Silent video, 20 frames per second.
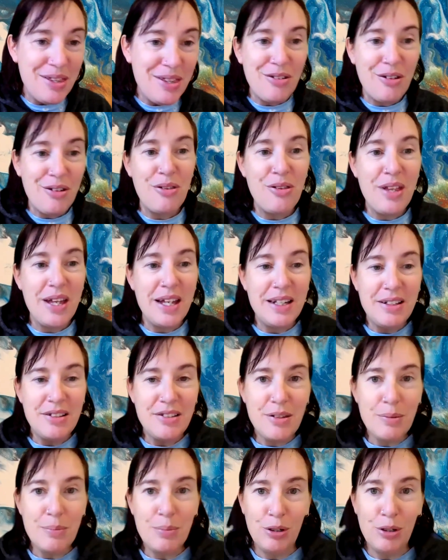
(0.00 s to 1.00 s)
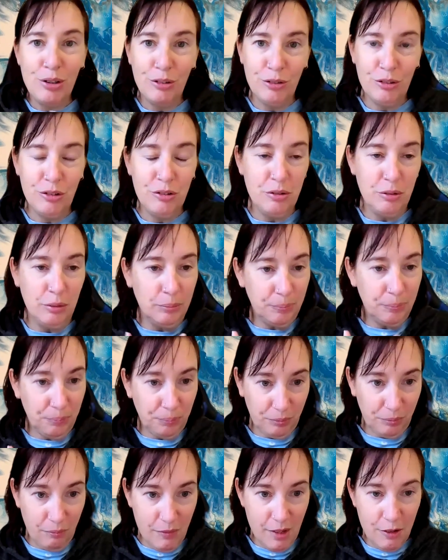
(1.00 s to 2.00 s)
So that is the beautiful
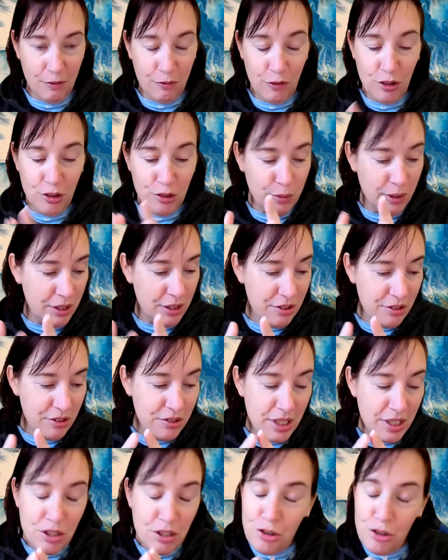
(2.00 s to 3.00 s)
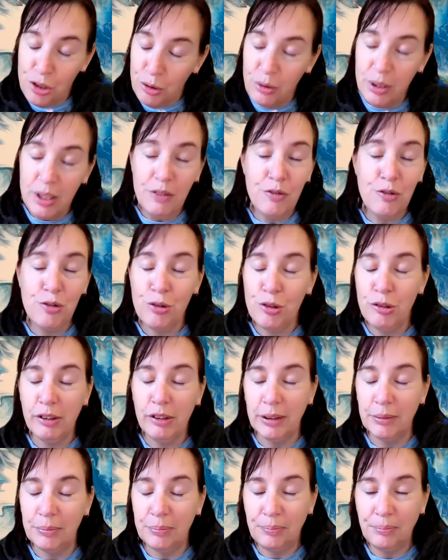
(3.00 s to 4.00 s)
first one, just intuitive
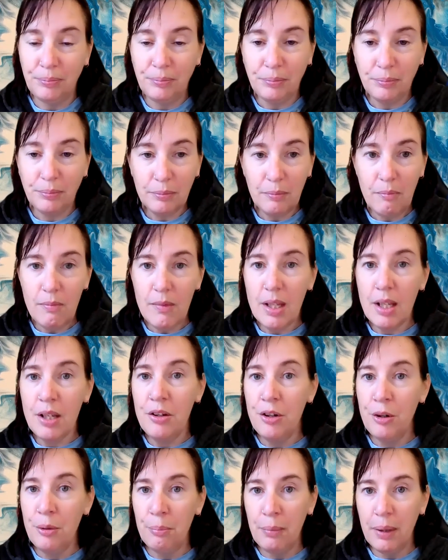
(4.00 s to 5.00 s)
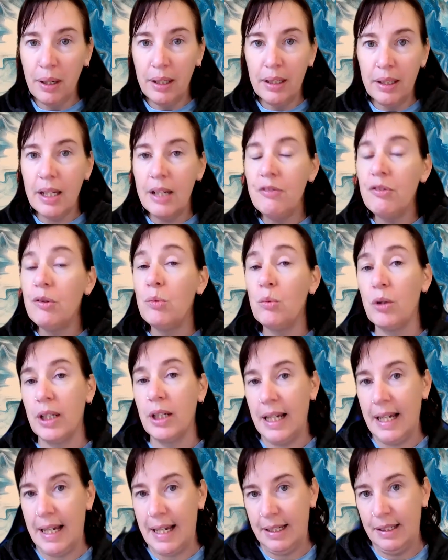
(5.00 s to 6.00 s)
drawing. You may even want
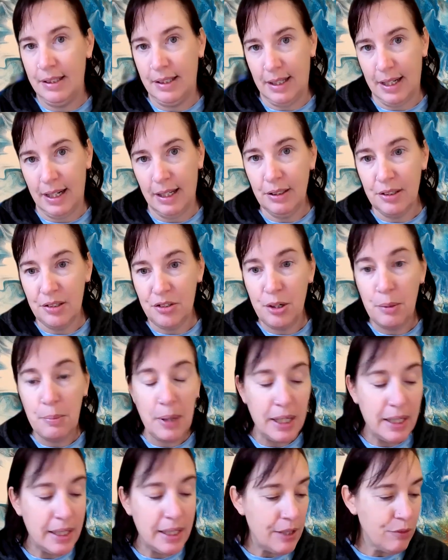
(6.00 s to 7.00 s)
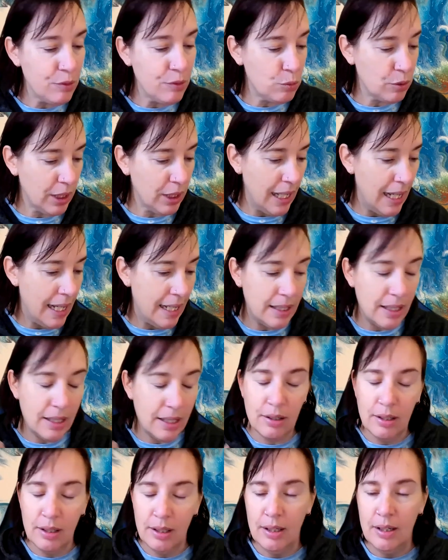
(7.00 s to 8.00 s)
to add colors. You may even want to add
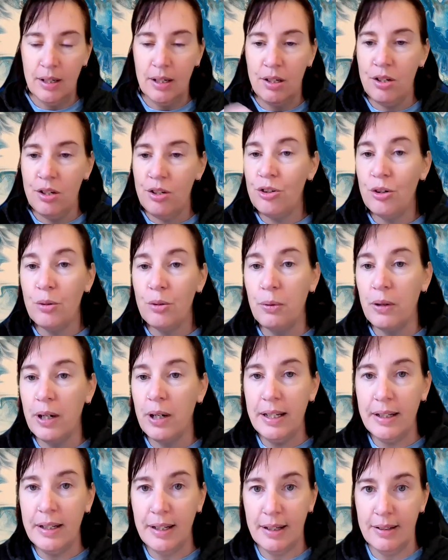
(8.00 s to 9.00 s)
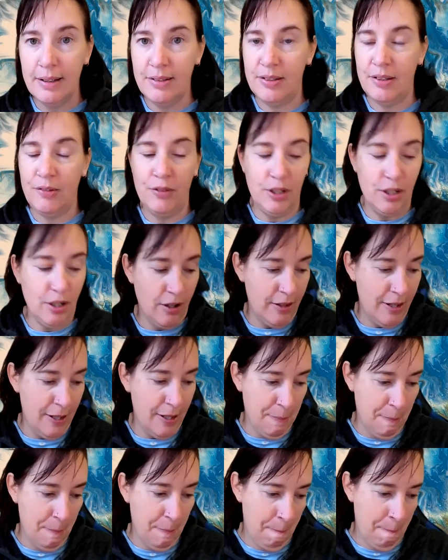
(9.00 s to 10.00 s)
in, use your brand colors if you know
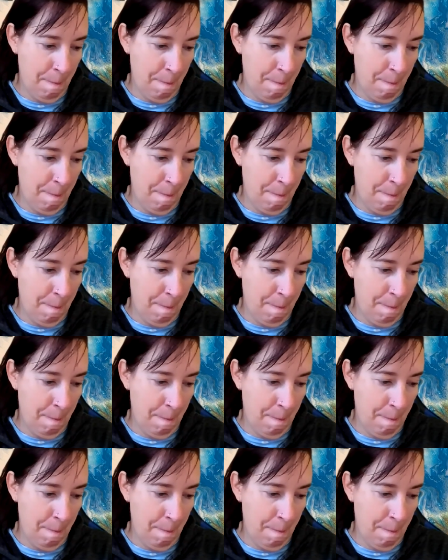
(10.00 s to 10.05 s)
them.